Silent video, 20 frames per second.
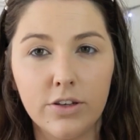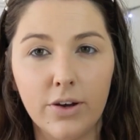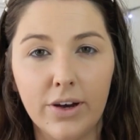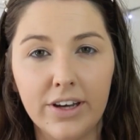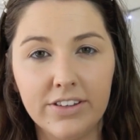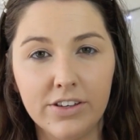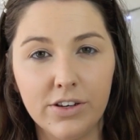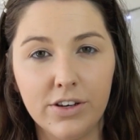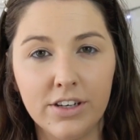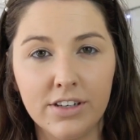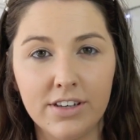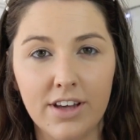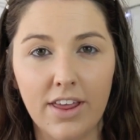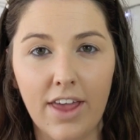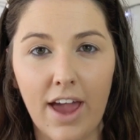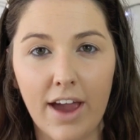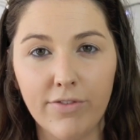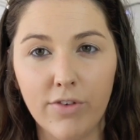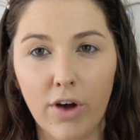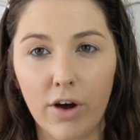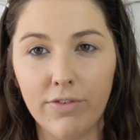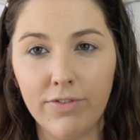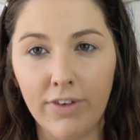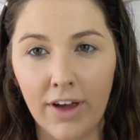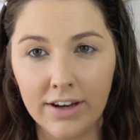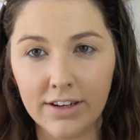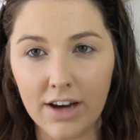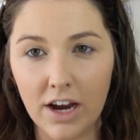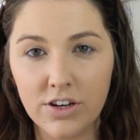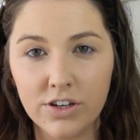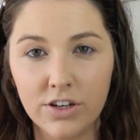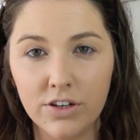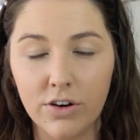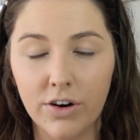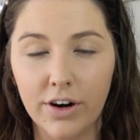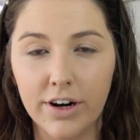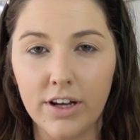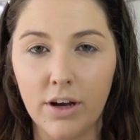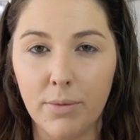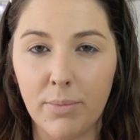So as you can tell, I've got foundation
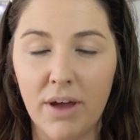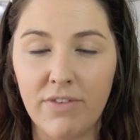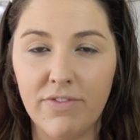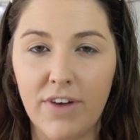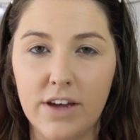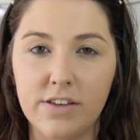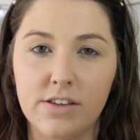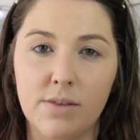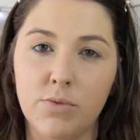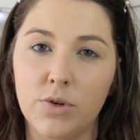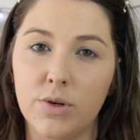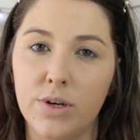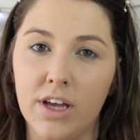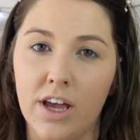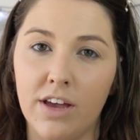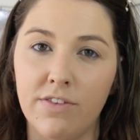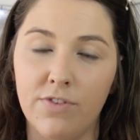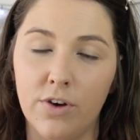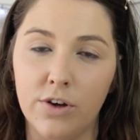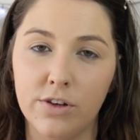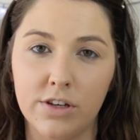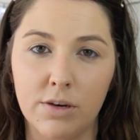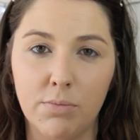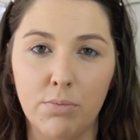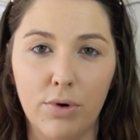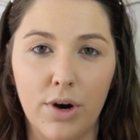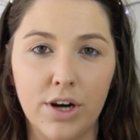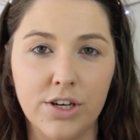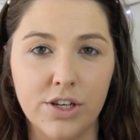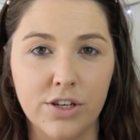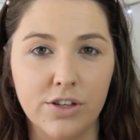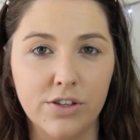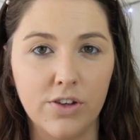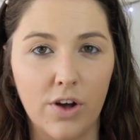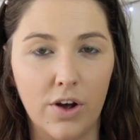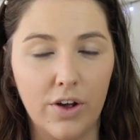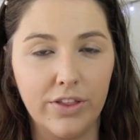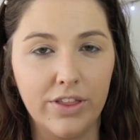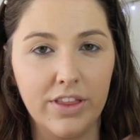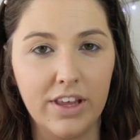already on my face. I'm doing a first impressions
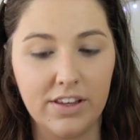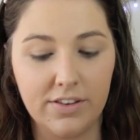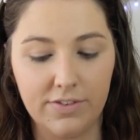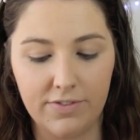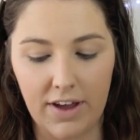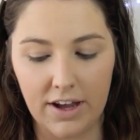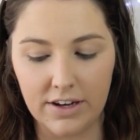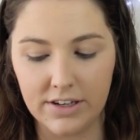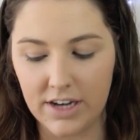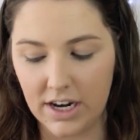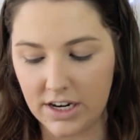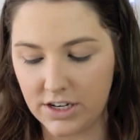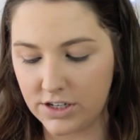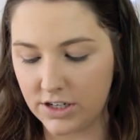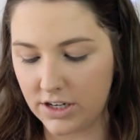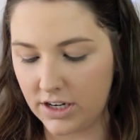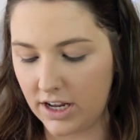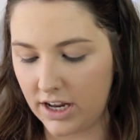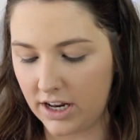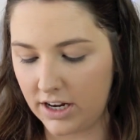on this foundation.